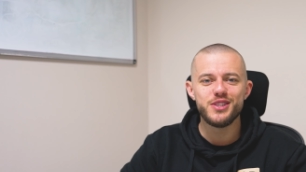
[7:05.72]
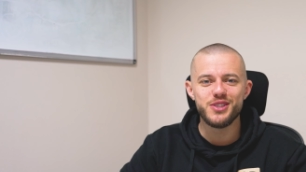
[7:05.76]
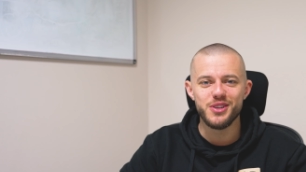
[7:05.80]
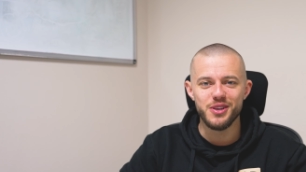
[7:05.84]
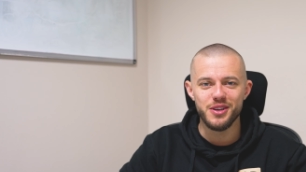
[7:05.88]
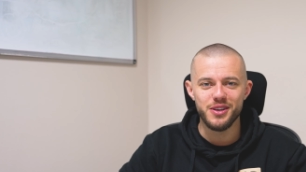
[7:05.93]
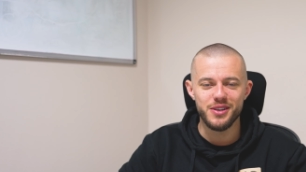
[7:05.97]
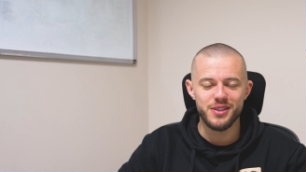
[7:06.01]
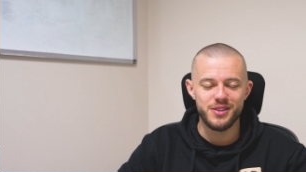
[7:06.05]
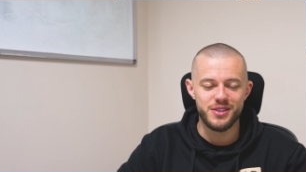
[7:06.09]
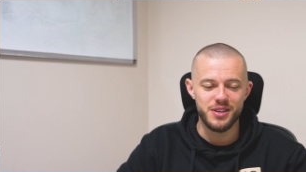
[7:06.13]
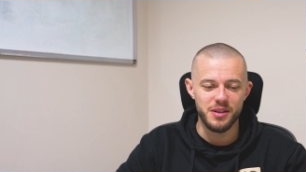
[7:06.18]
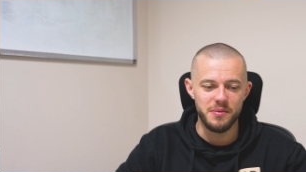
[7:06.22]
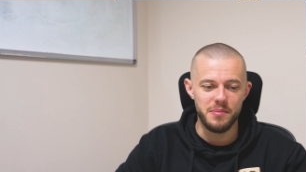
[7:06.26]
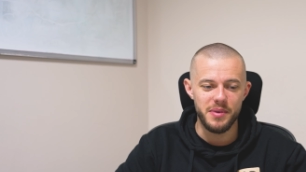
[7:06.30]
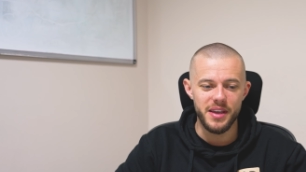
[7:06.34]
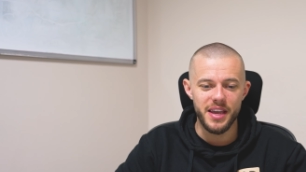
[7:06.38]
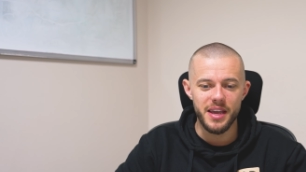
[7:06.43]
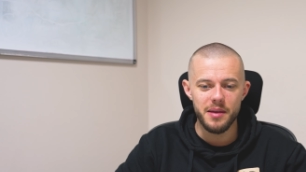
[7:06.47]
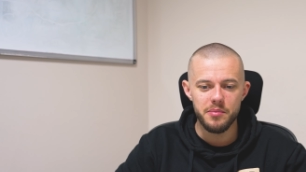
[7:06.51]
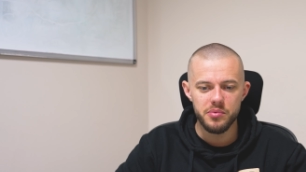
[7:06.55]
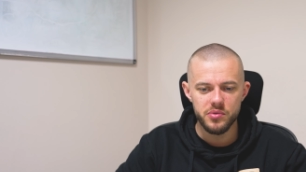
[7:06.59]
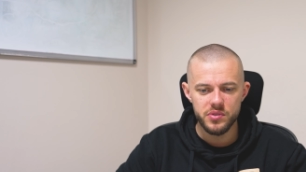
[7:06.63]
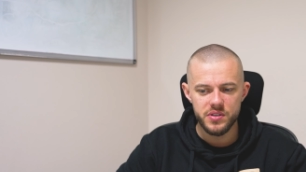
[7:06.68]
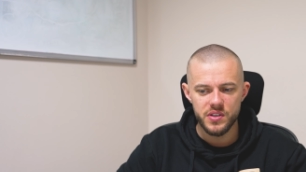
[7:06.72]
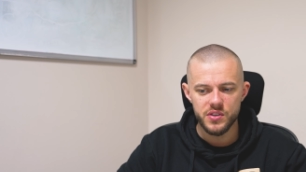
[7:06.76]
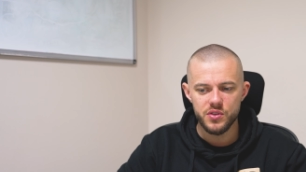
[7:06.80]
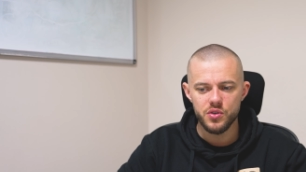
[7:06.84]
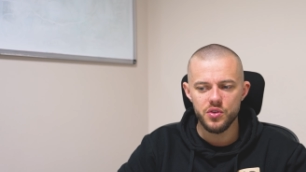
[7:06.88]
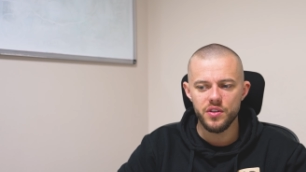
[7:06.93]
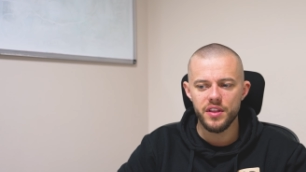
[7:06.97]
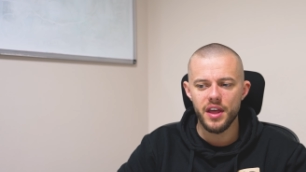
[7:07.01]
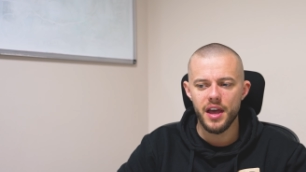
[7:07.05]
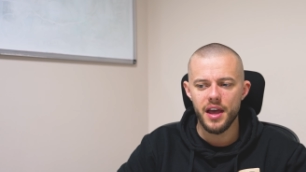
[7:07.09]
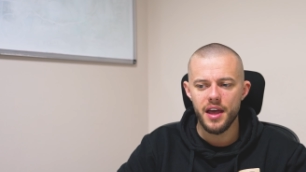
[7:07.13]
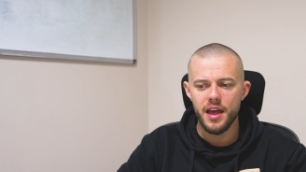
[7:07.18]
to, to be able to
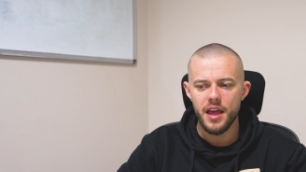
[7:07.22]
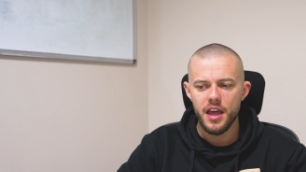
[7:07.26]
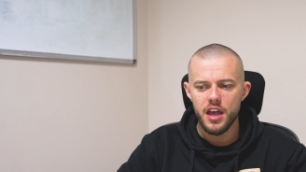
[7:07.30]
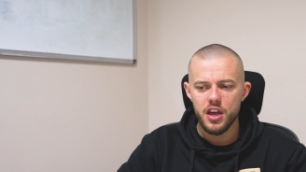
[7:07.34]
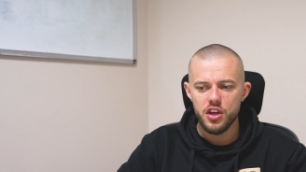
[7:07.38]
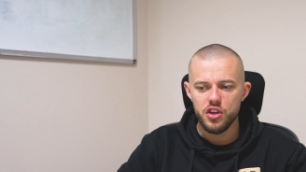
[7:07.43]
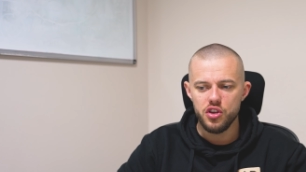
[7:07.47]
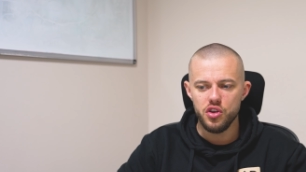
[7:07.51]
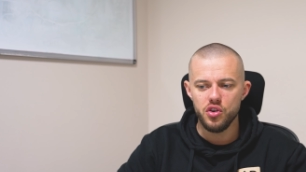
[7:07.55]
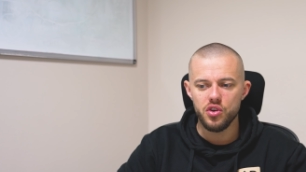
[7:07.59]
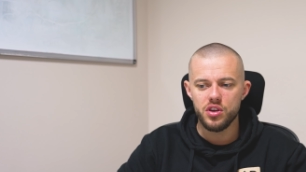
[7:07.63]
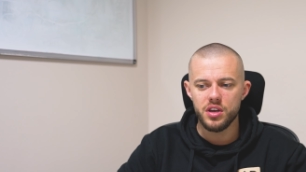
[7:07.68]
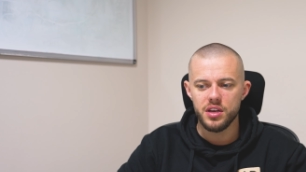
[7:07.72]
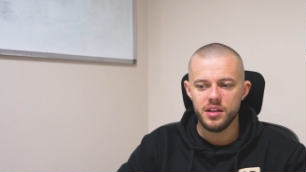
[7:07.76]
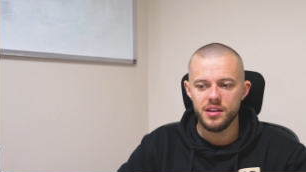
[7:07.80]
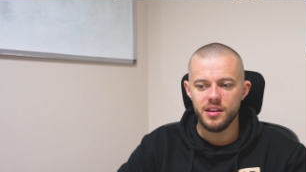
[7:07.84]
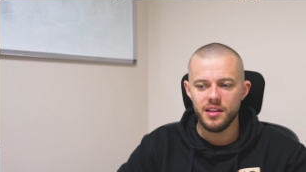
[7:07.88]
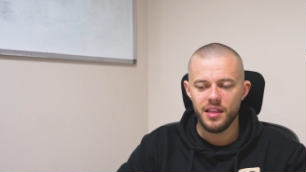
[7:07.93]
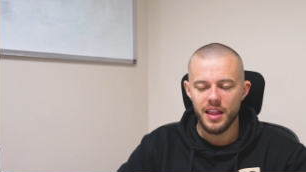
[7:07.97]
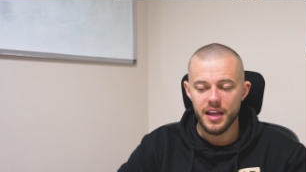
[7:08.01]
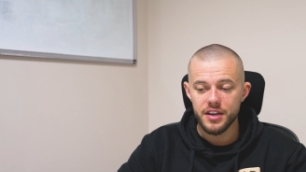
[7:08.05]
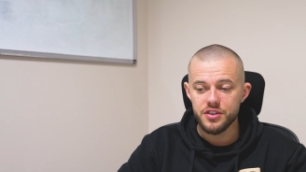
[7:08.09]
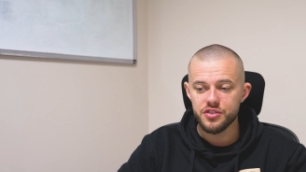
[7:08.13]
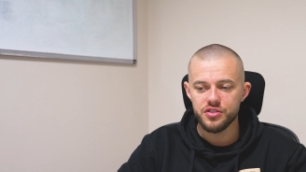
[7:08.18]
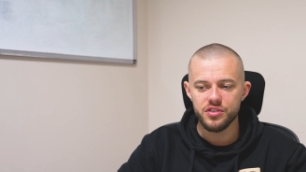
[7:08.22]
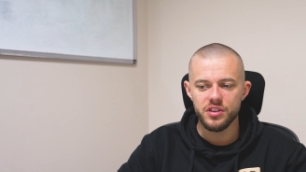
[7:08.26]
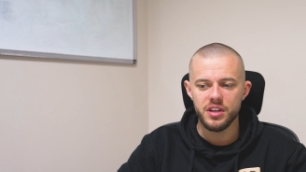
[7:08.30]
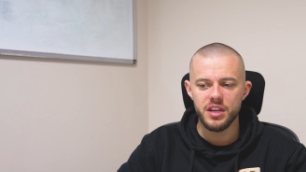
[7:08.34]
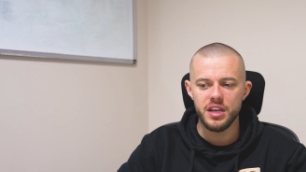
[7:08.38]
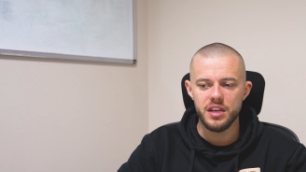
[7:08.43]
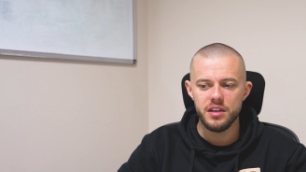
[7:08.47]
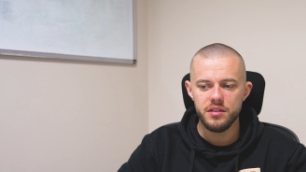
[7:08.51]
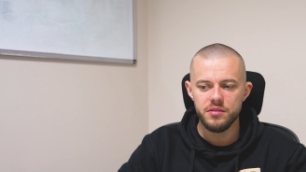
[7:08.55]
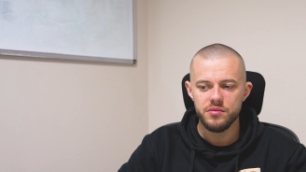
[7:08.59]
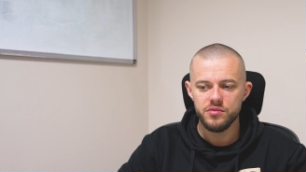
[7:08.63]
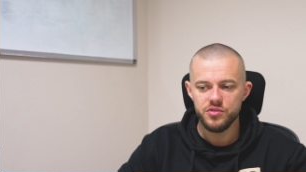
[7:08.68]
do that. You can
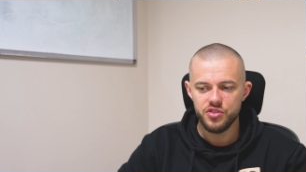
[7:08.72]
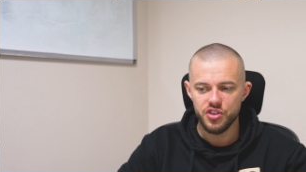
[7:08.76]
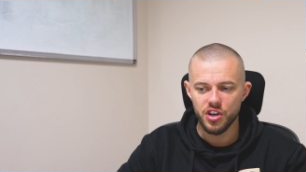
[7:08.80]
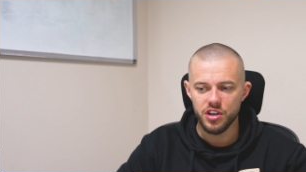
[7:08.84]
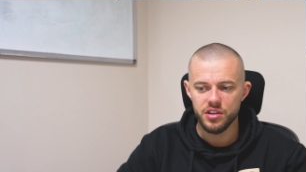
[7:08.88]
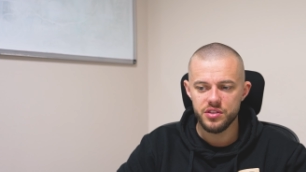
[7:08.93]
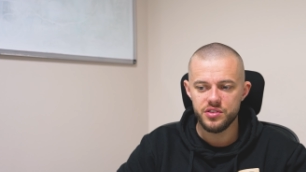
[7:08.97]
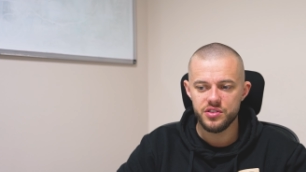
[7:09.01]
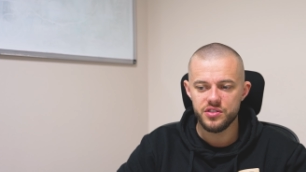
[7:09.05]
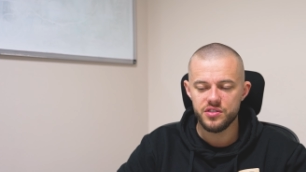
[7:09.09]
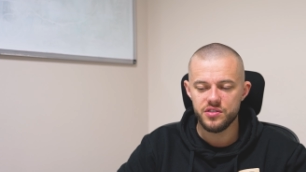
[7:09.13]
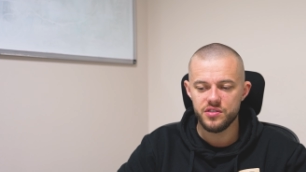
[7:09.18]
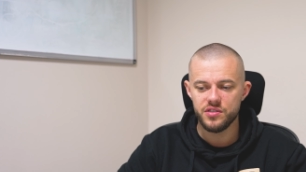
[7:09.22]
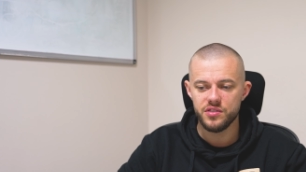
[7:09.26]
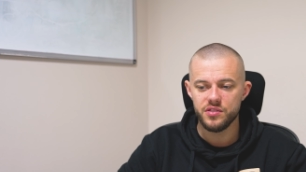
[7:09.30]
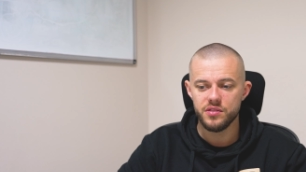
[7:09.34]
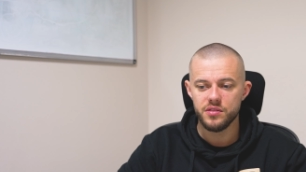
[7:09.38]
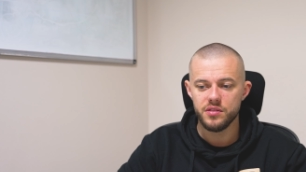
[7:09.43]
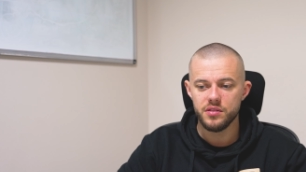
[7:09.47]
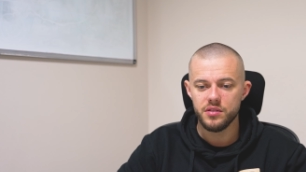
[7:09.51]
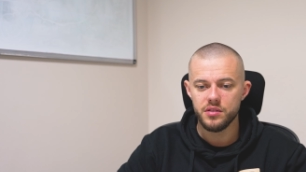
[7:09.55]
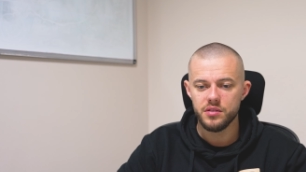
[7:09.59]
literally just